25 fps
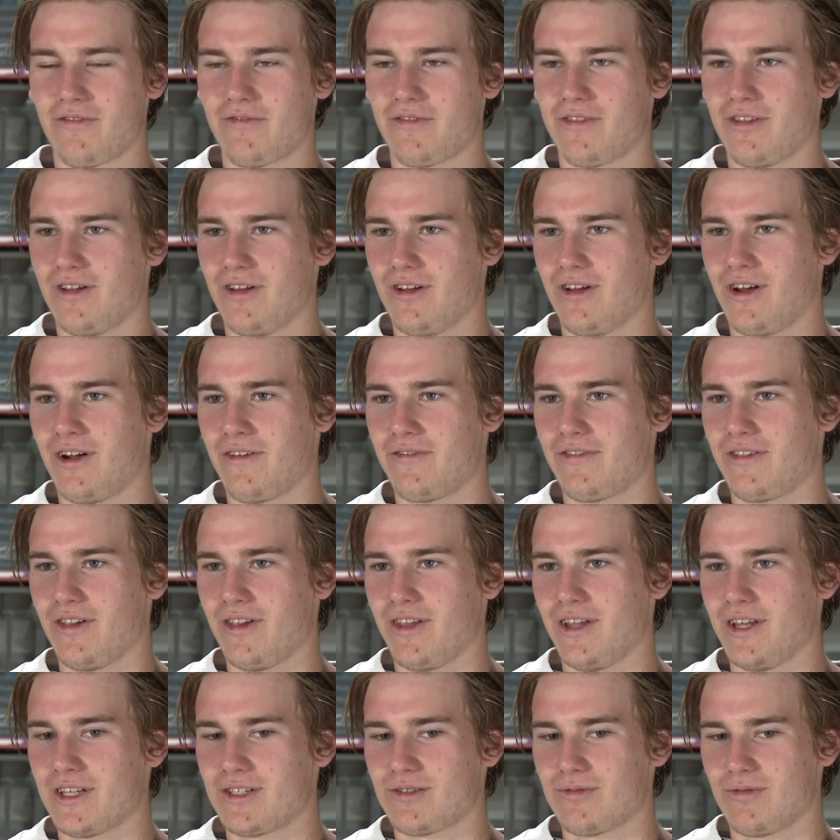off the off the
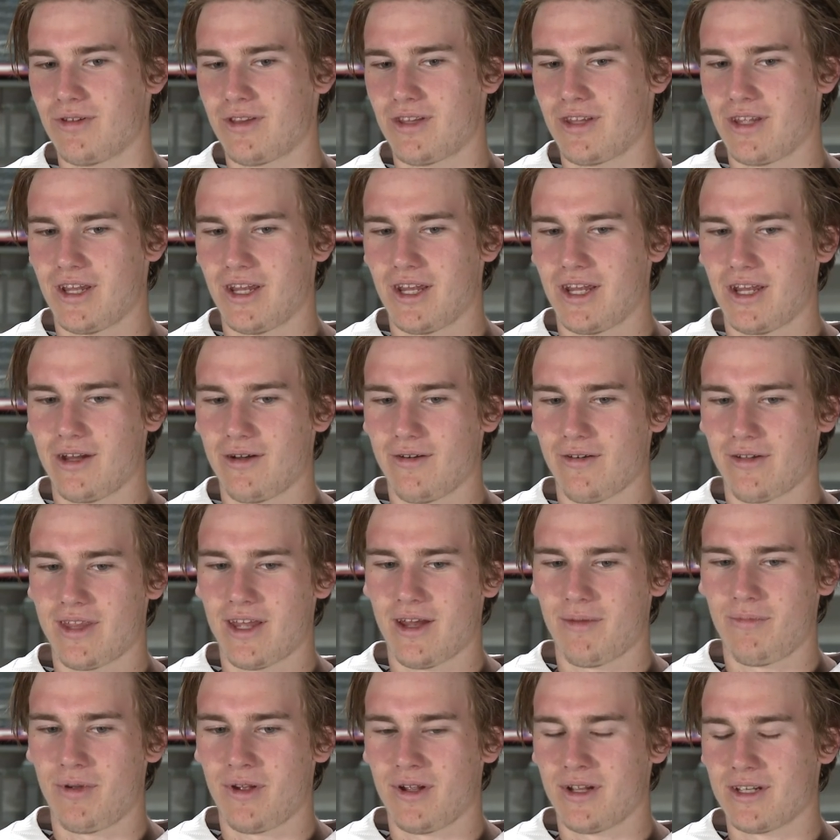list with with
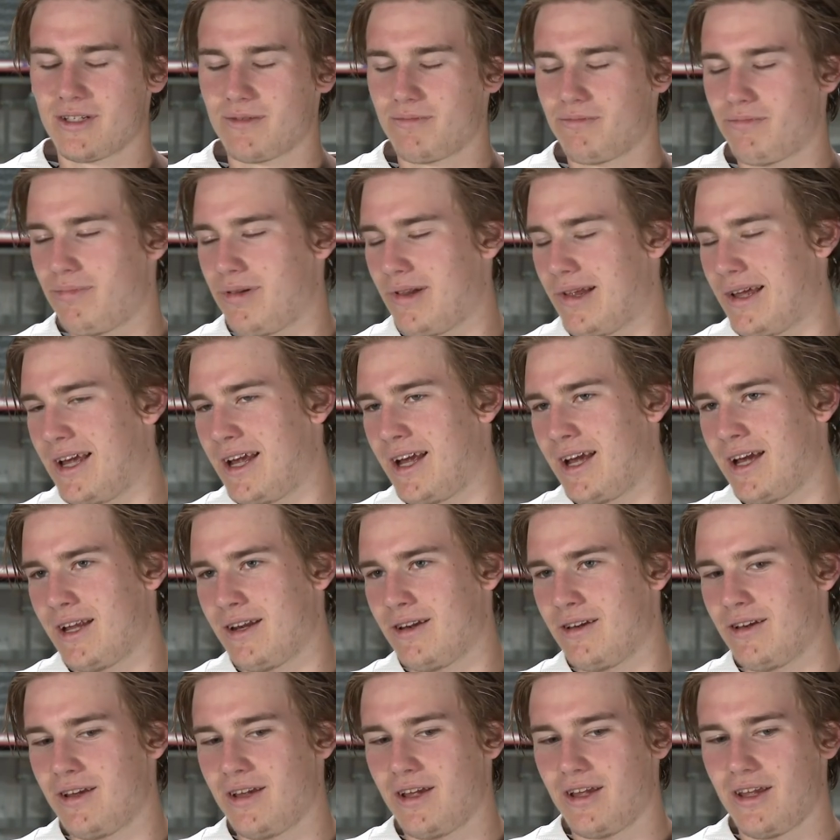that being playing
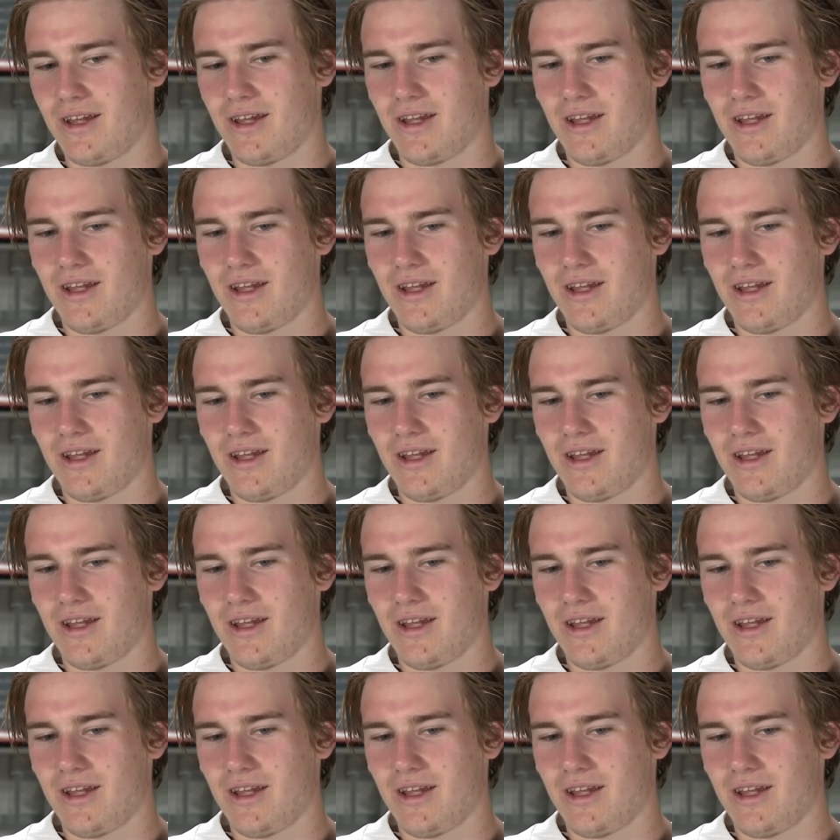in